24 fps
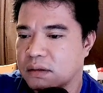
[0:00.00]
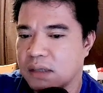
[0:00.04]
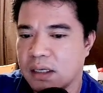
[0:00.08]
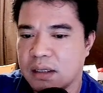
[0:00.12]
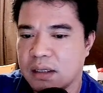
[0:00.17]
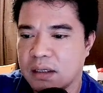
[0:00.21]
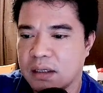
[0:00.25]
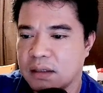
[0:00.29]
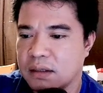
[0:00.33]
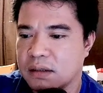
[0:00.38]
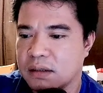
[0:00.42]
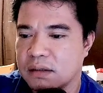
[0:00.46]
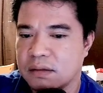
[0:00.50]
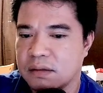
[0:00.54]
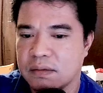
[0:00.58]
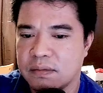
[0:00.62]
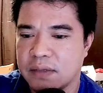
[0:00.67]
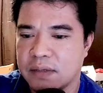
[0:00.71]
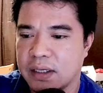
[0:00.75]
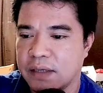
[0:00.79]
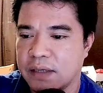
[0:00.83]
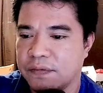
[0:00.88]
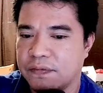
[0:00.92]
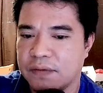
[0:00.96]
So I think this is
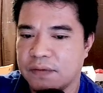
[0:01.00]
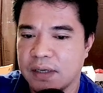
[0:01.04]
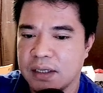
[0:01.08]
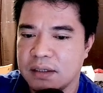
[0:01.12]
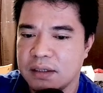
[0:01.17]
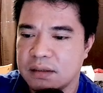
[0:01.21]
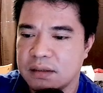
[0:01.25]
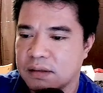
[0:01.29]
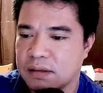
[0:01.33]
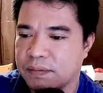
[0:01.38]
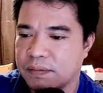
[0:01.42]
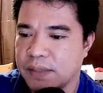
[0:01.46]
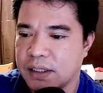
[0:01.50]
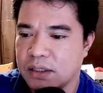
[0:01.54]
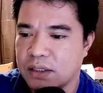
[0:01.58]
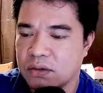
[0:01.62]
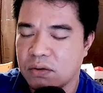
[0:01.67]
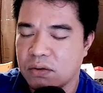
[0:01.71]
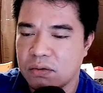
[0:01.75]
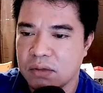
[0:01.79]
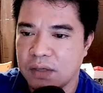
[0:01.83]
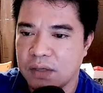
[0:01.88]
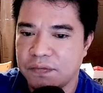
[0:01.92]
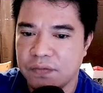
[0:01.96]
already fine.
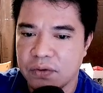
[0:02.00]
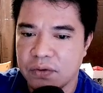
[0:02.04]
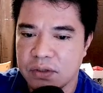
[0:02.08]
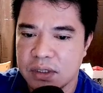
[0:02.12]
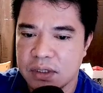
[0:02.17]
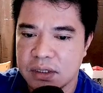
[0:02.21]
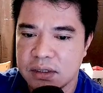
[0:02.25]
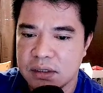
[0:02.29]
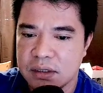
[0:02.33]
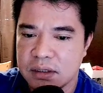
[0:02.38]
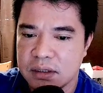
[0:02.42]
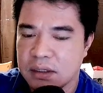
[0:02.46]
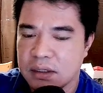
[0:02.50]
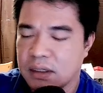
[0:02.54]
72 only for this